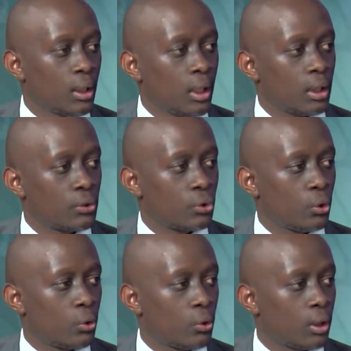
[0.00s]
And
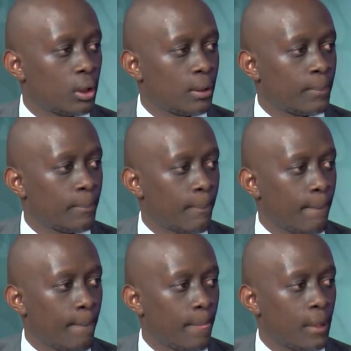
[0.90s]
so um,
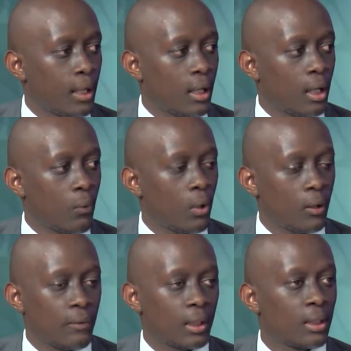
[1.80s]
one
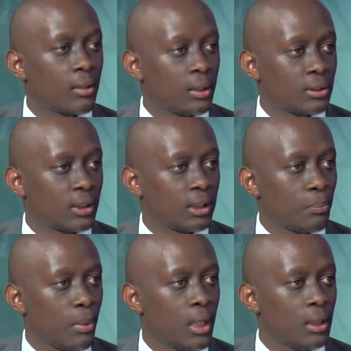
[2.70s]
of the key things that
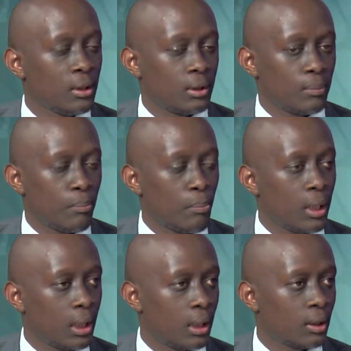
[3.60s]
may
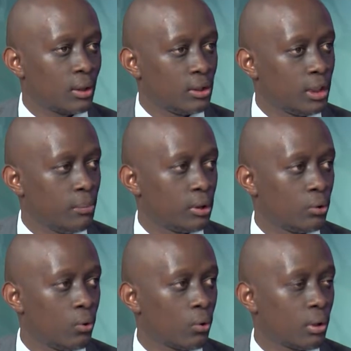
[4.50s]
make the GDP to
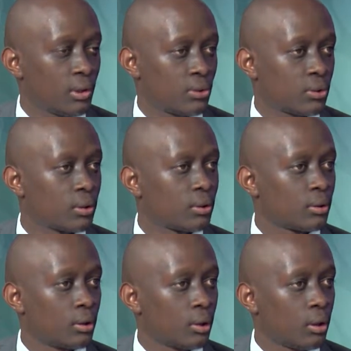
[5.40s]
grow is
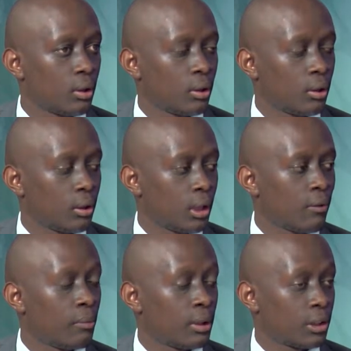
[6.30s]
uh, the
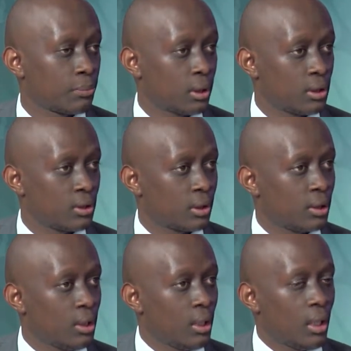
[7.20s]
government expenditure
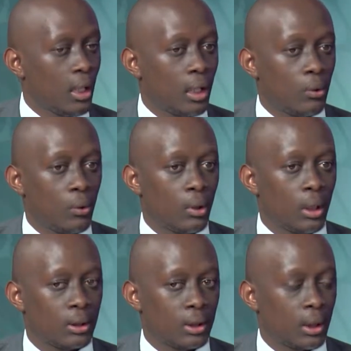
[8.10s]
and you look
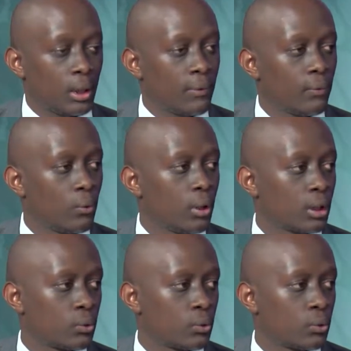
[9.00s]
at uh, if you look at